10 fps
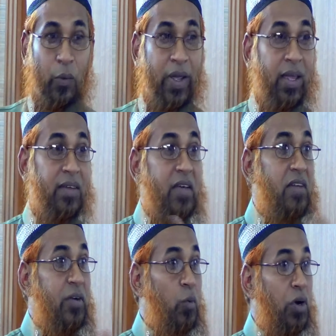We give
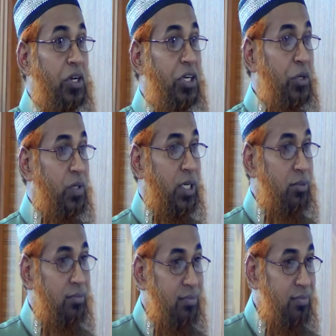everyone a
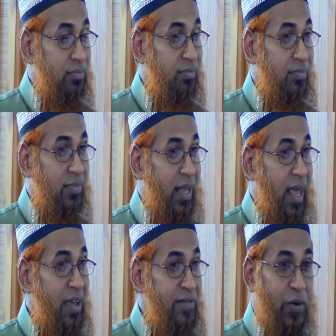duty.
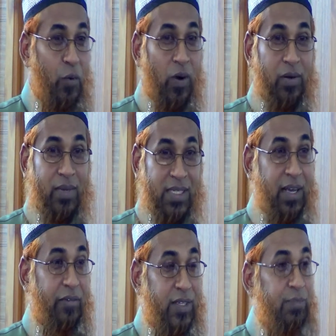Everyone must
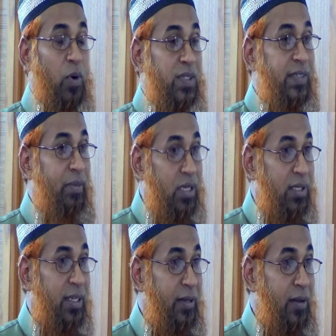have
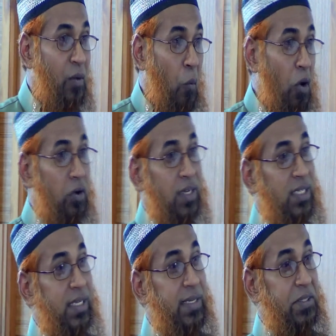responsibility. One
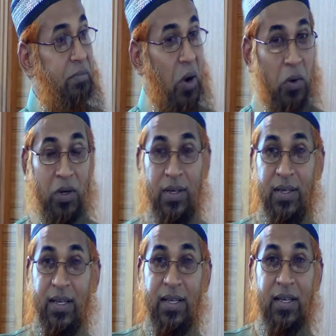sees about
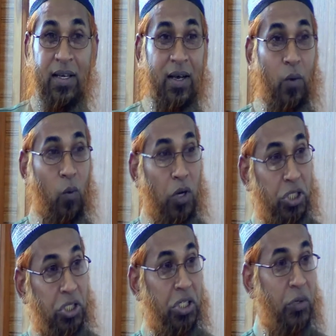
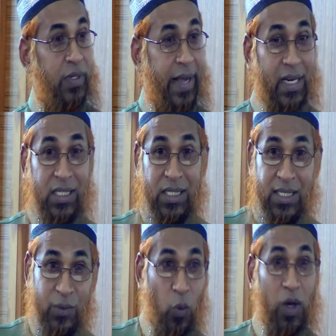washing the
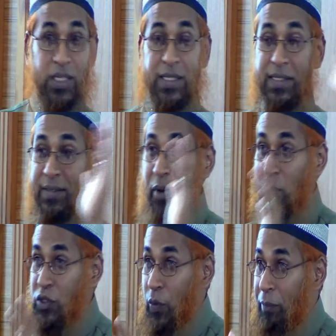utensils, one sees
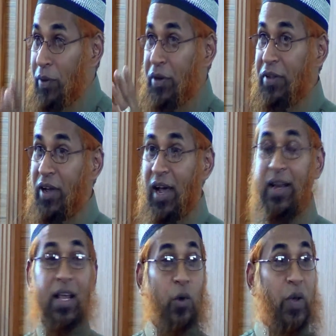about sweeping the
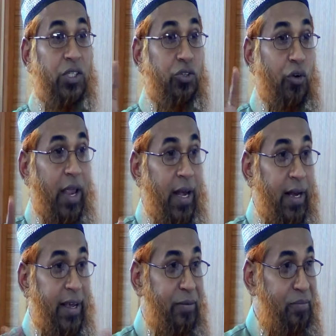yard. We
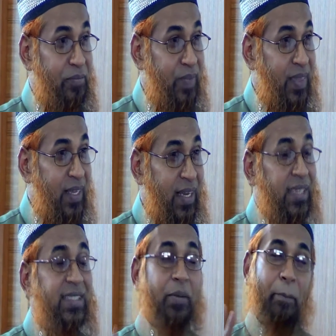train them.
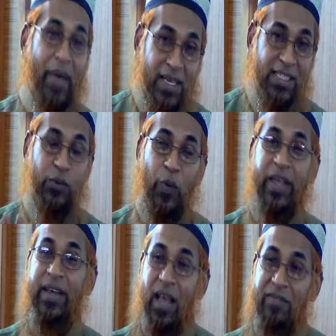That's the best
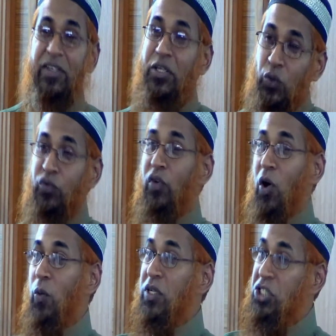we can ever do for
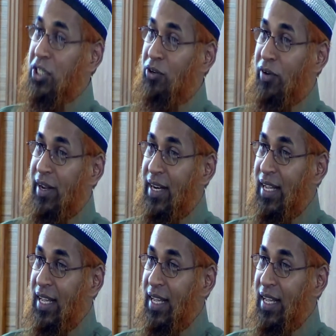our children,